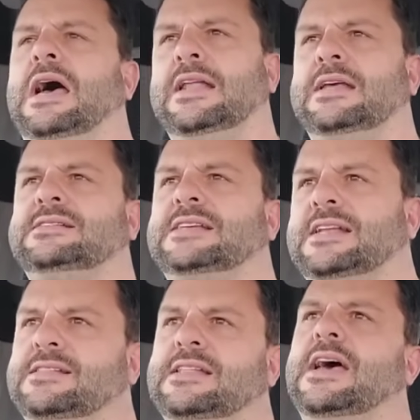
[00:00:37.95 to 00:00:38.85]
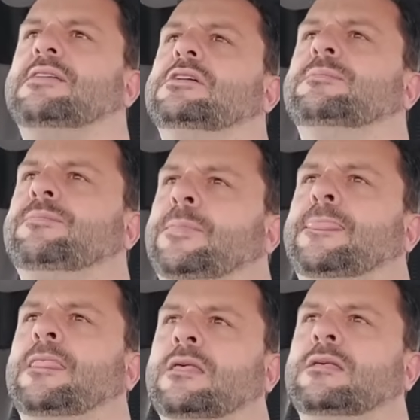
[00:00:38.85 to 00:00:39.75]
And it's said in there that,
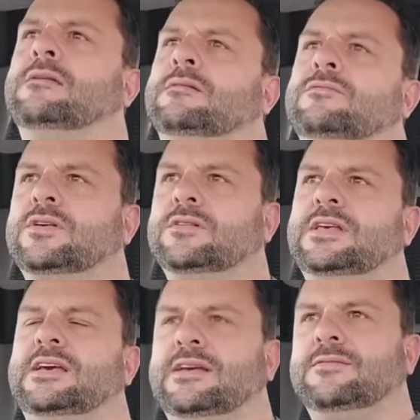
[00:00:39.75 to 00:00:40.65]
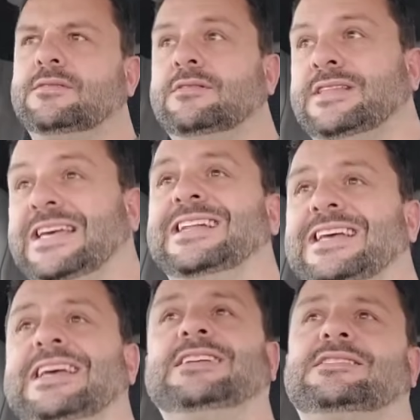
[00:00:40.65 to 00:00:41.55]
that the, the
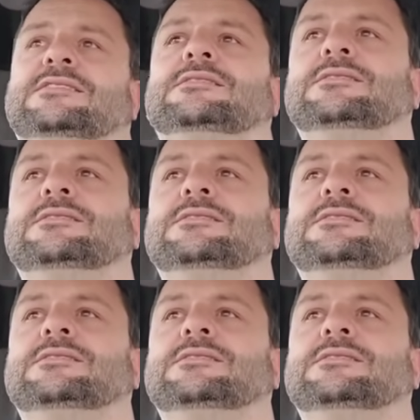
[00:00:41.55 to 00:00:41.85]
elites,